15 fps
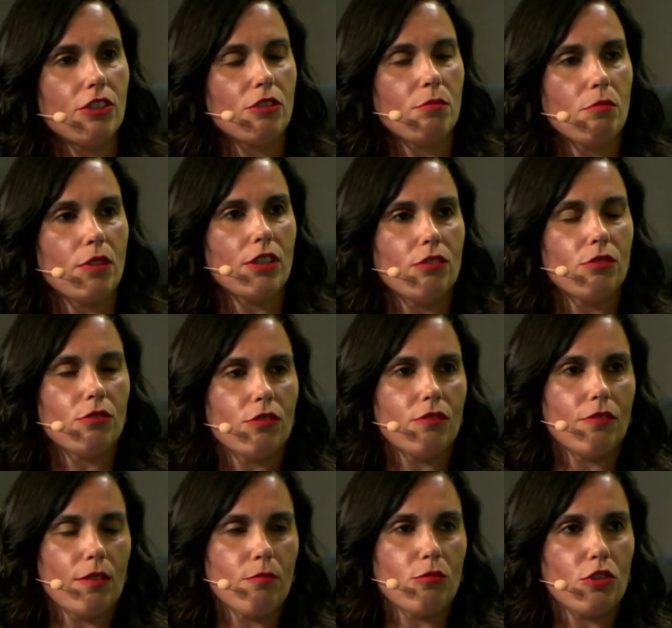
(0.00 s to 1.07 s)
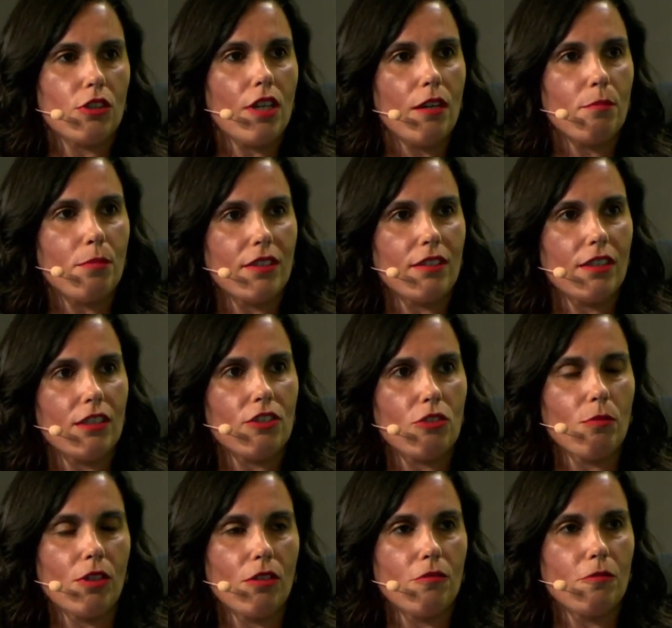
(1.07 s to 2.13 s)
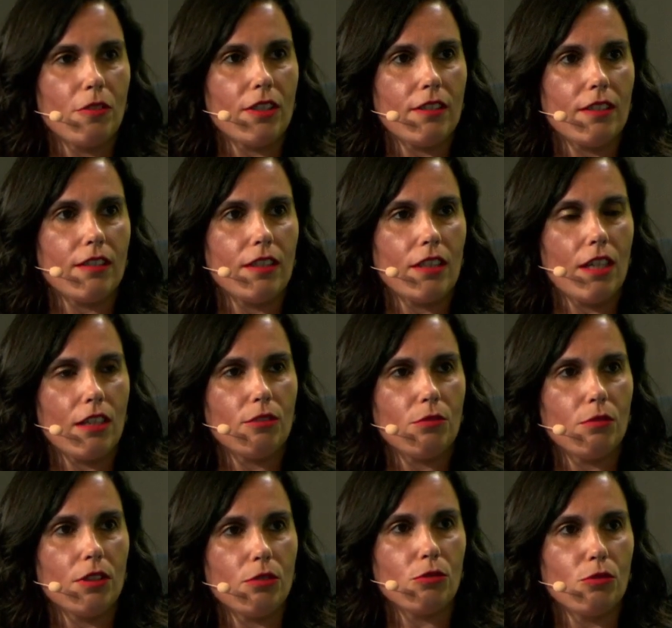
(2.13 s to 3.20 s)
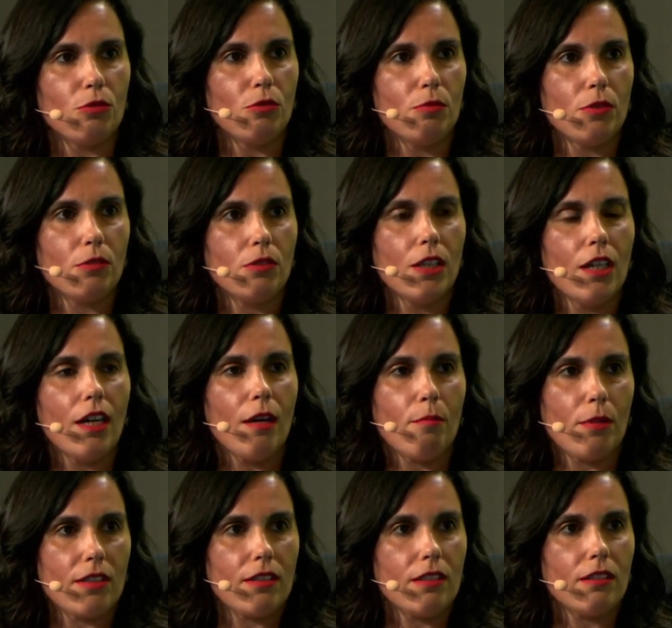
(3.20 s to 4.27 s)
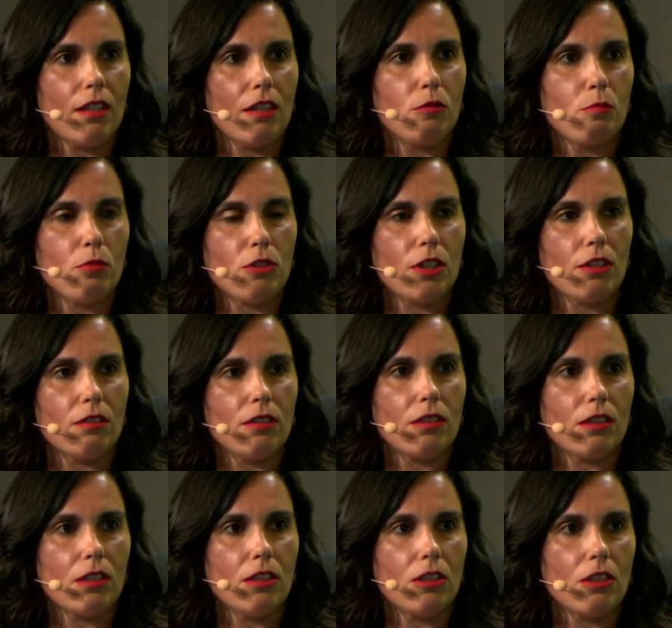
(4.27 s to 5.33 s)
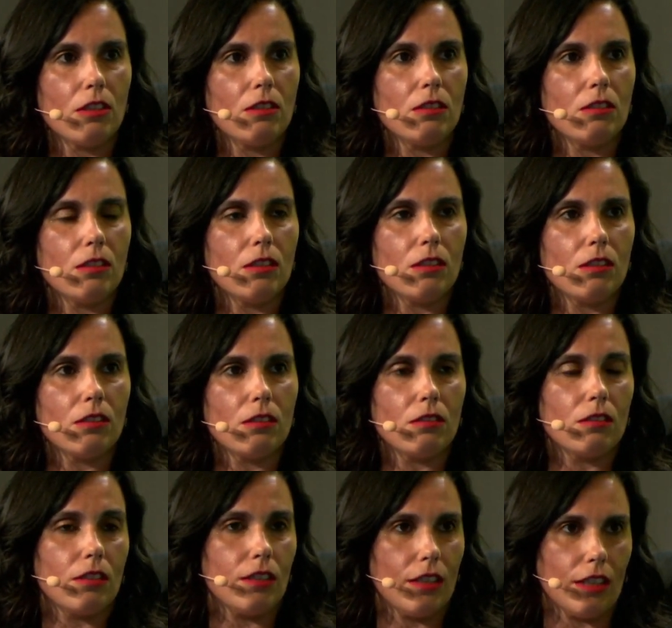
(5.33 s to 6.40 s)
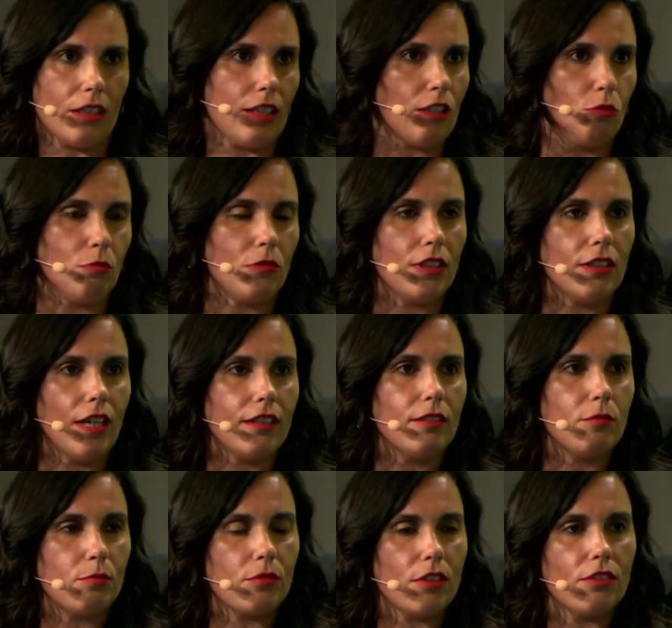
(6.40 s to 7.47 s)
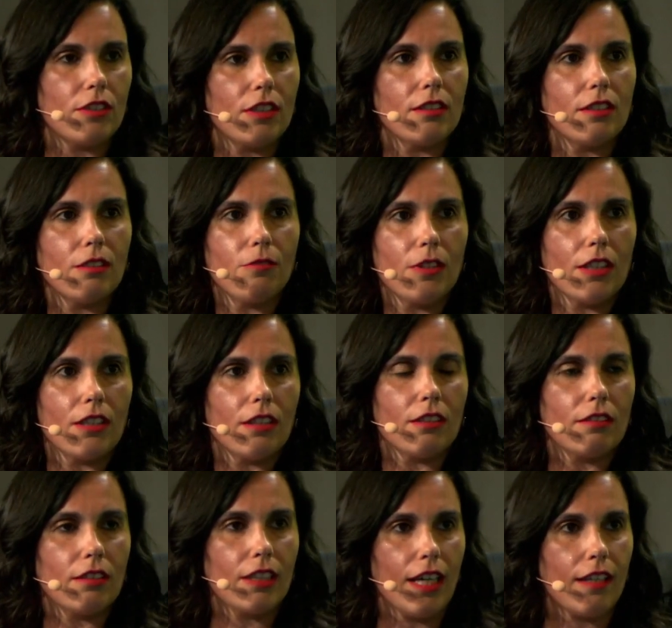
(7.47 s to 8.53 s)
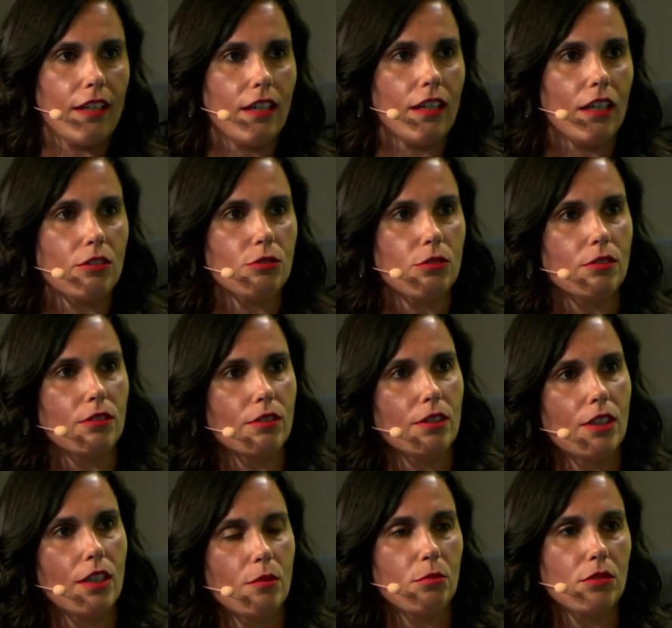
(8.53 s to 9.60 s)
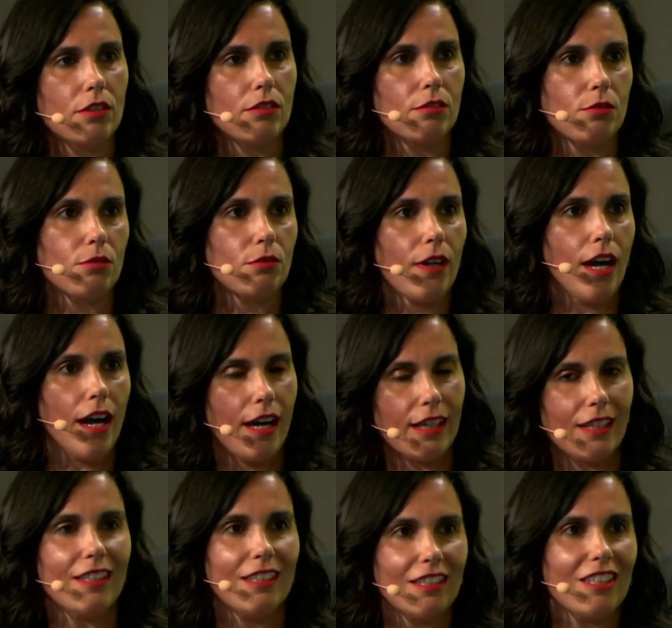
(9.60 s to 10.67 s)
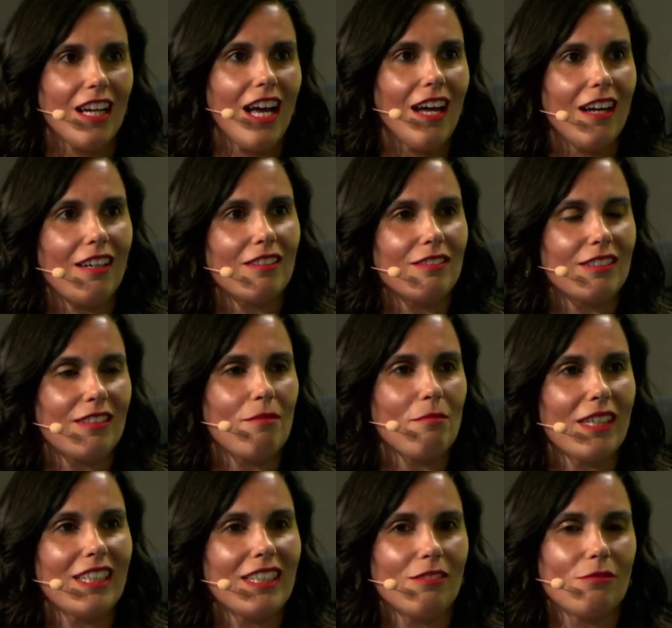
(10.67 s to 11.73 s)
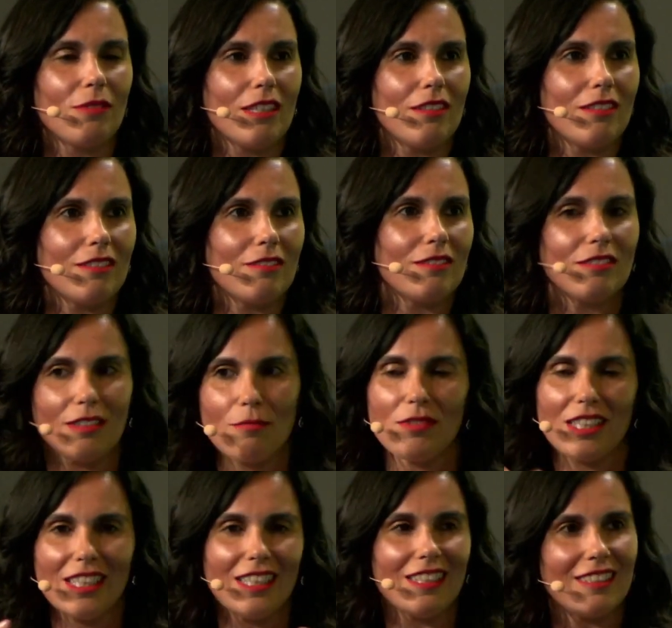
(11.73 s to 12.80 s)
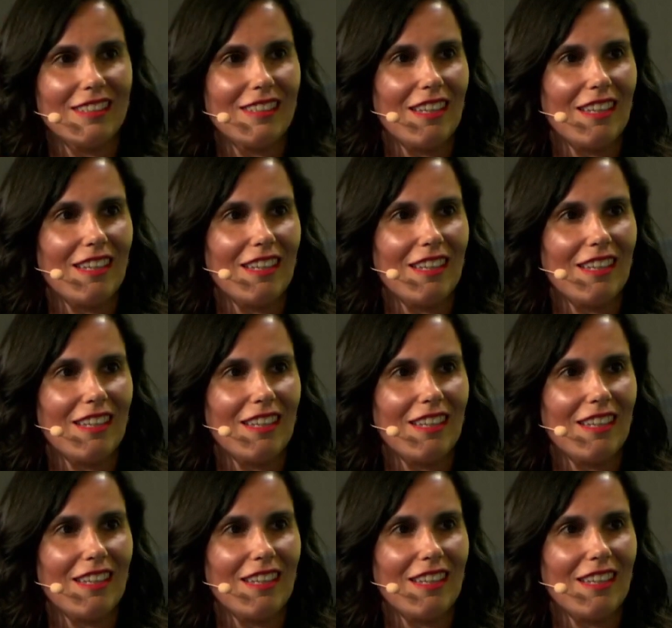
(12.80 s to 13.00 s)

aspect. And at the moment, we'll be participating at a NATO conference in October to present the discussion project to the scientific community linked to NATO. So there is here